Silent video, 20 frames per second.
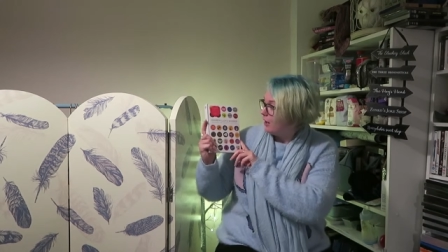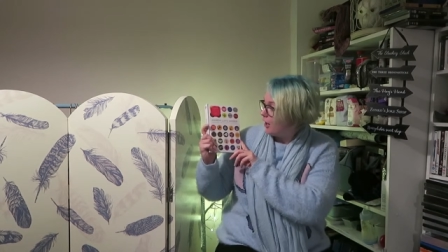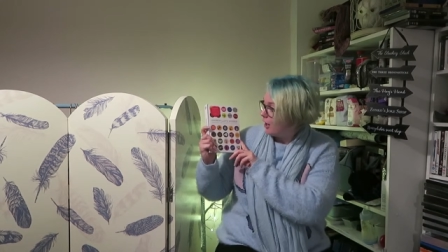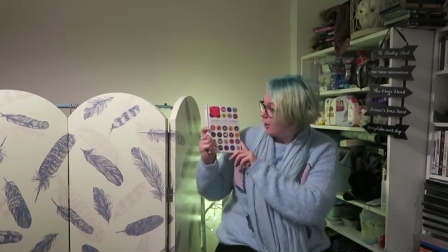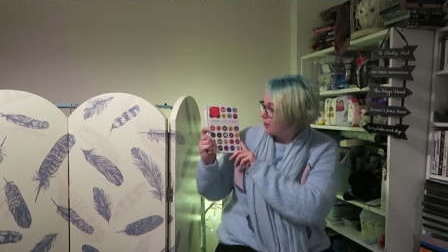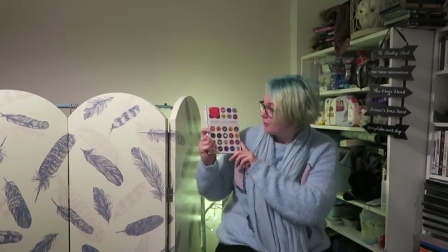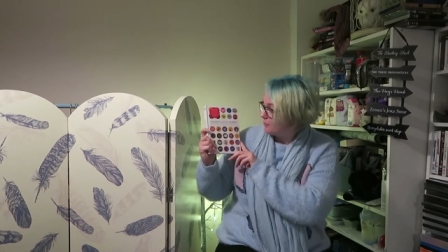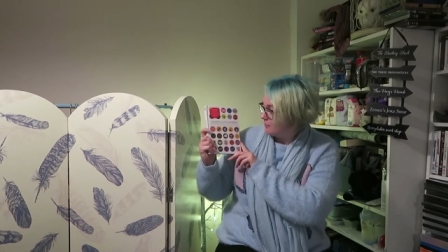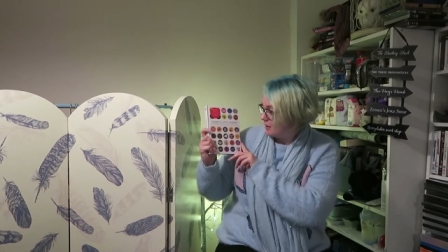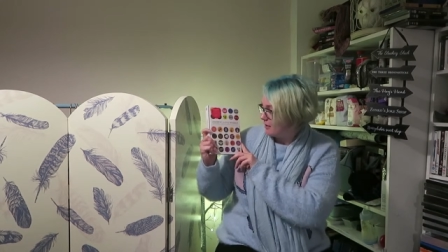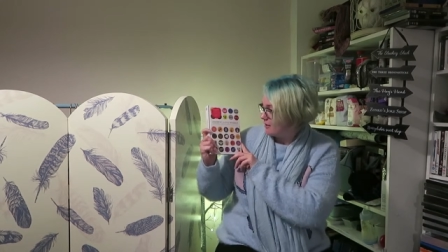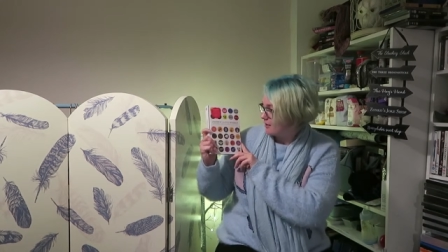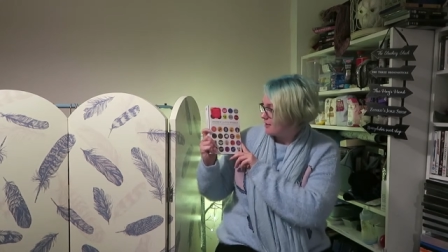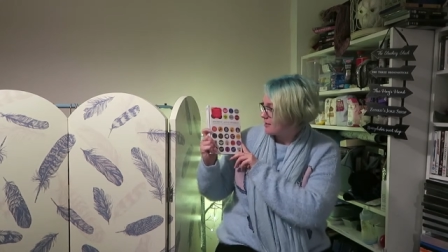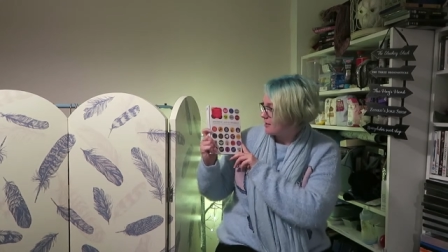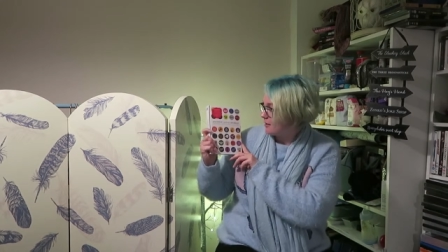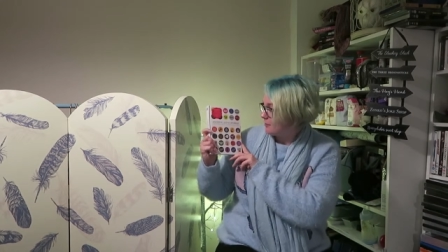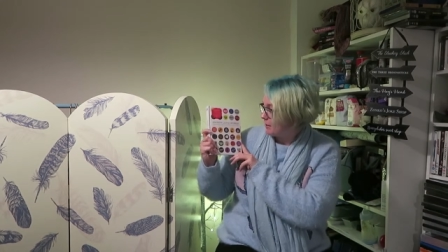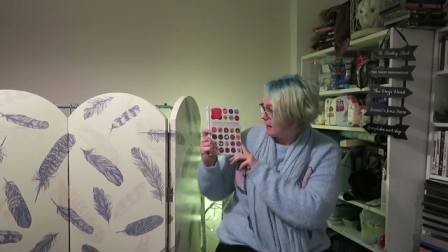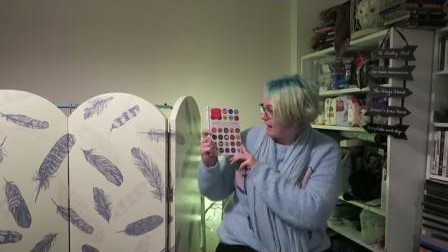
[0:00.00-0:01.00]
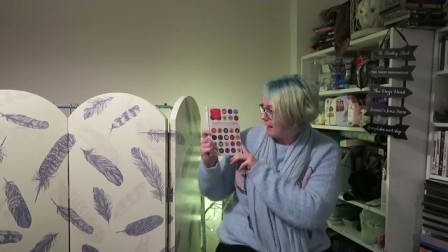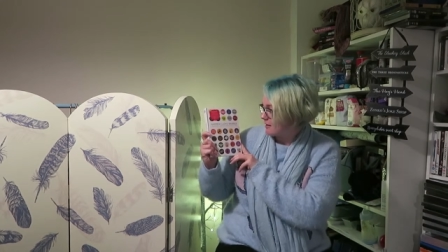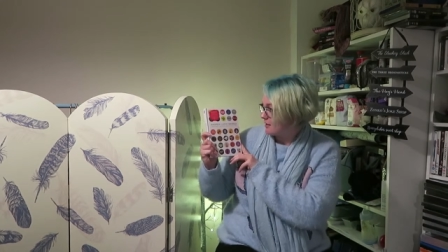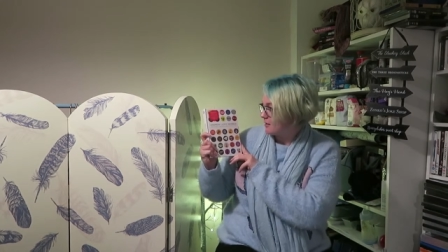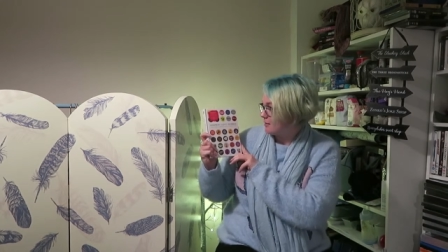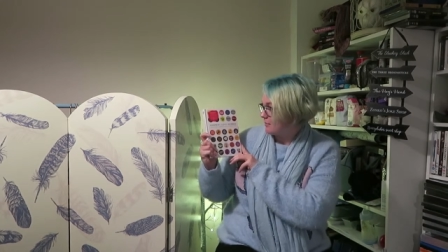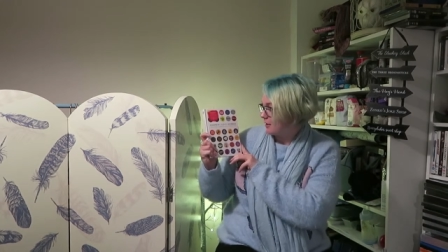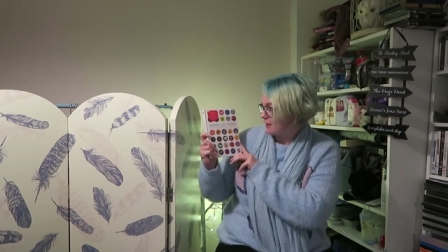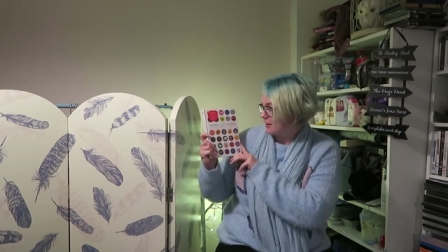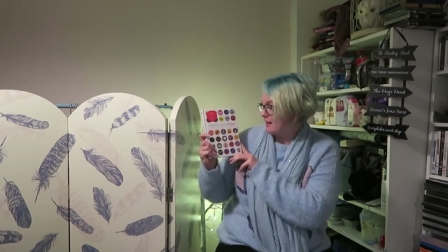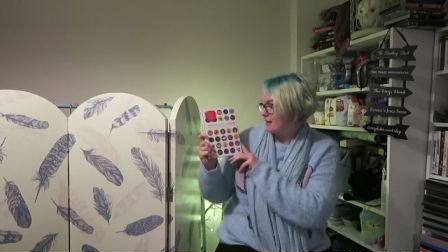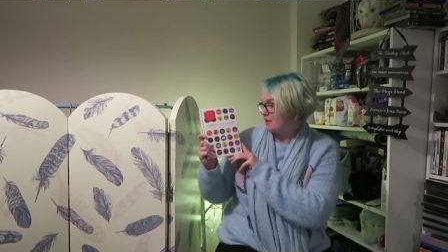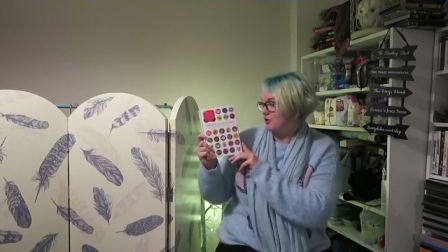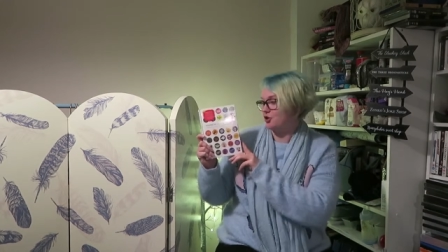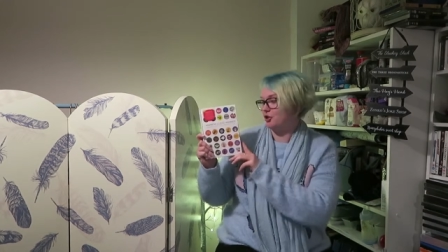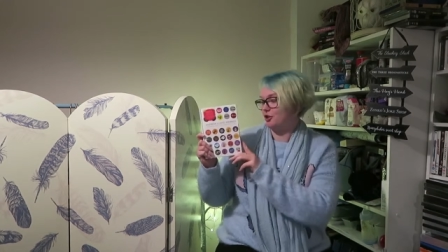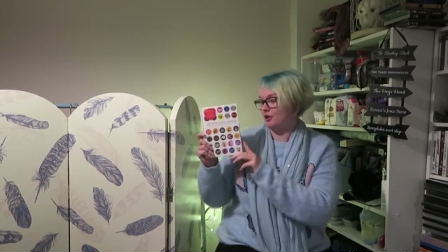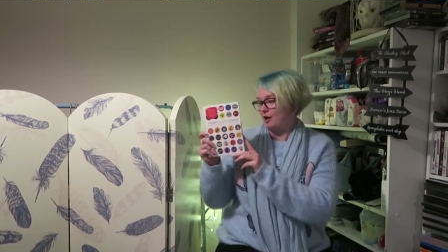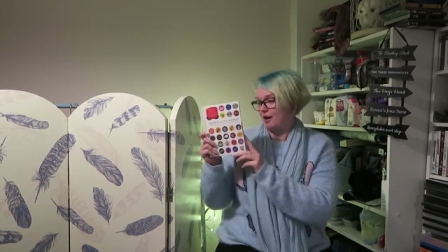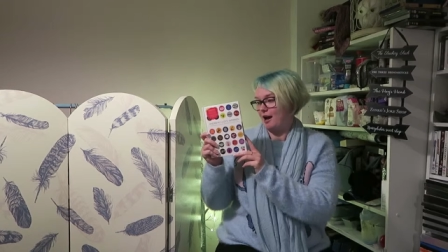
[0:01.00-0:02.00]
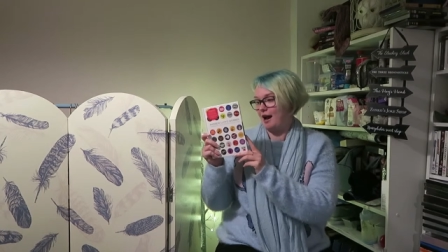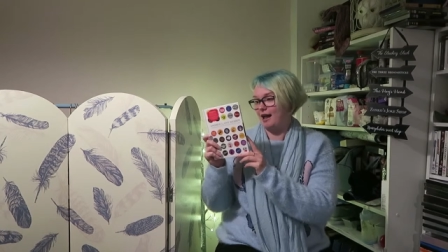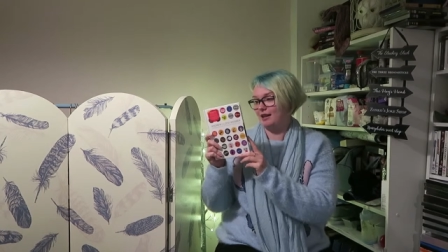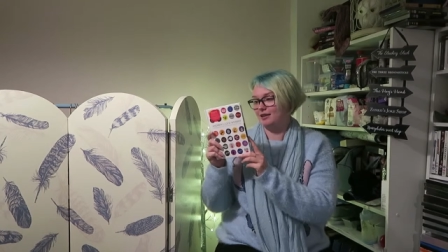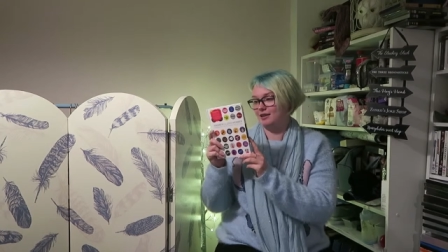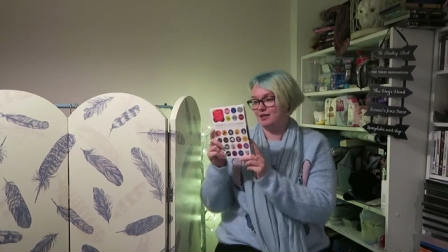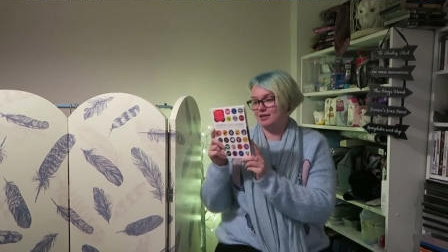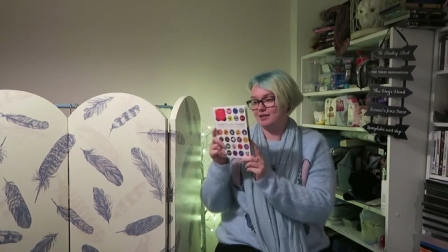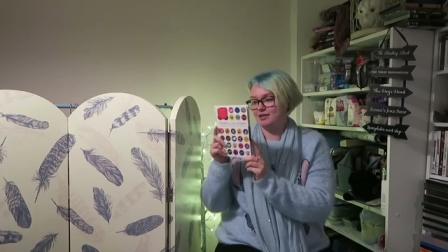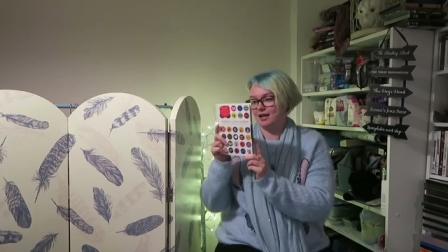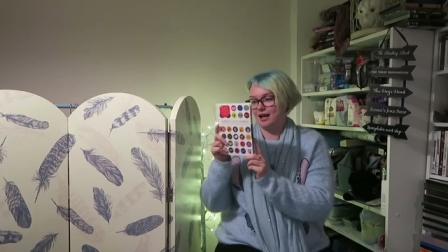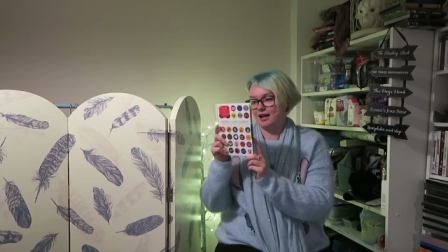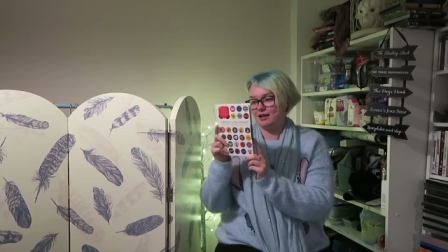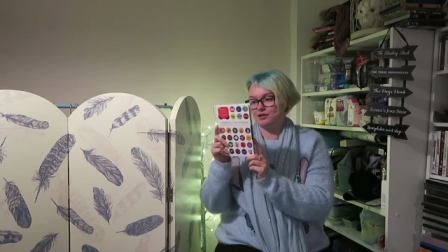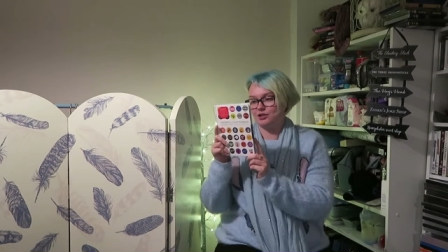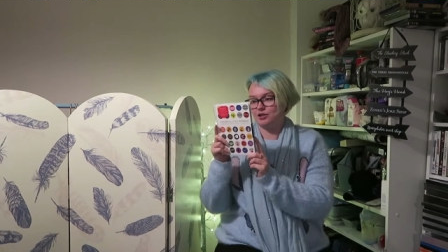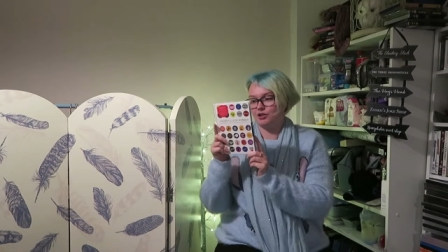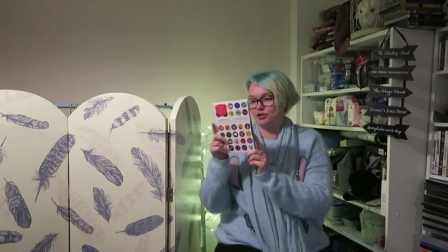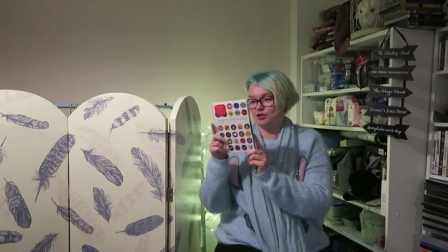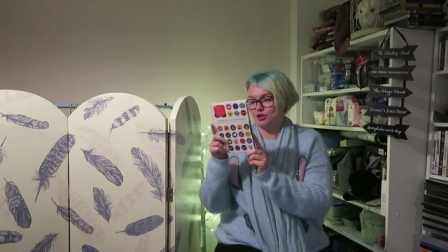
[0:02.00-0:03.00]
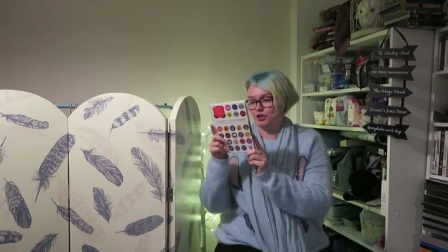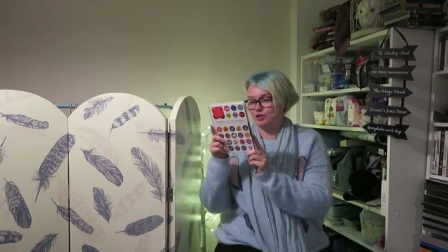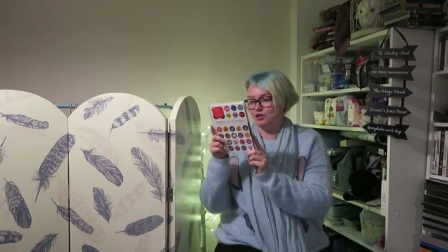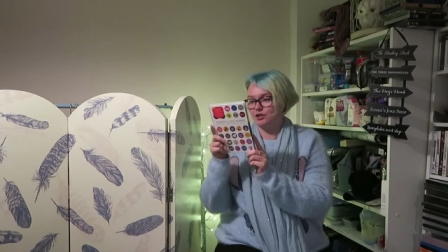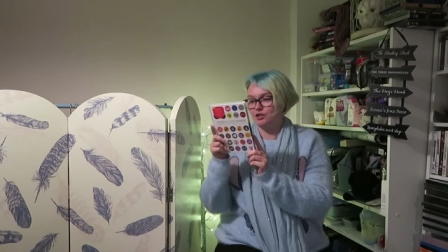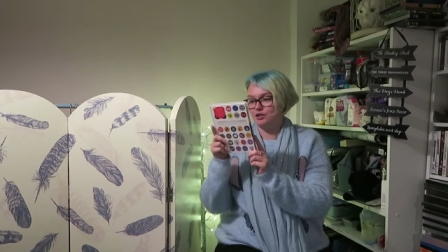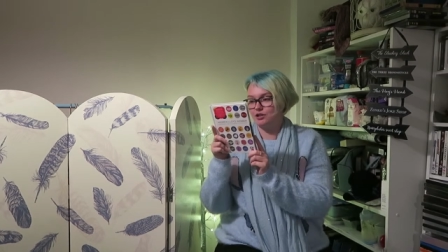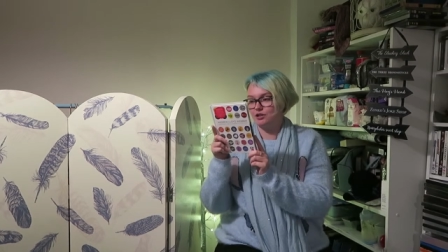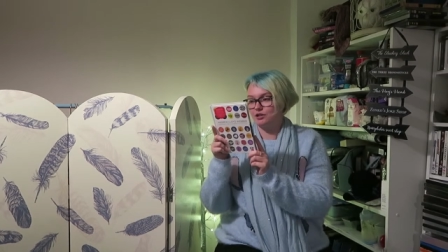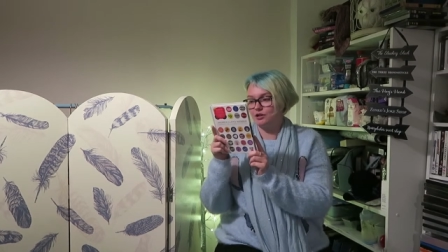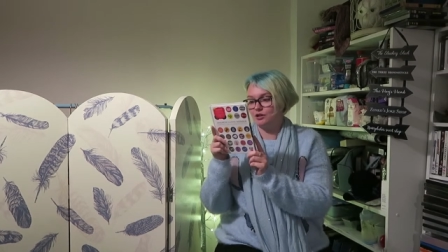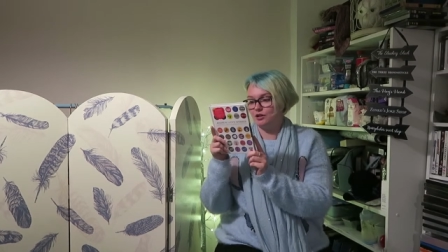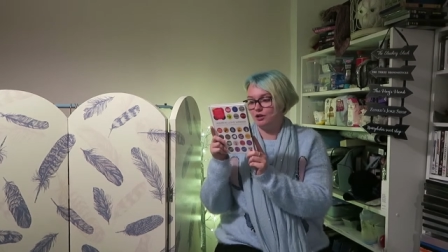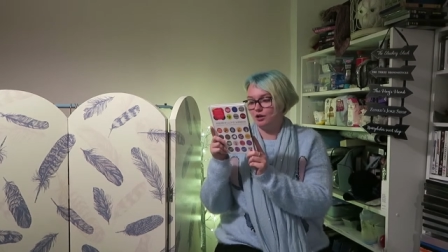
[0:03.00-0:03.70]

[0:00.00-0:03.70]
Unmasked the Platinum Connection and this has just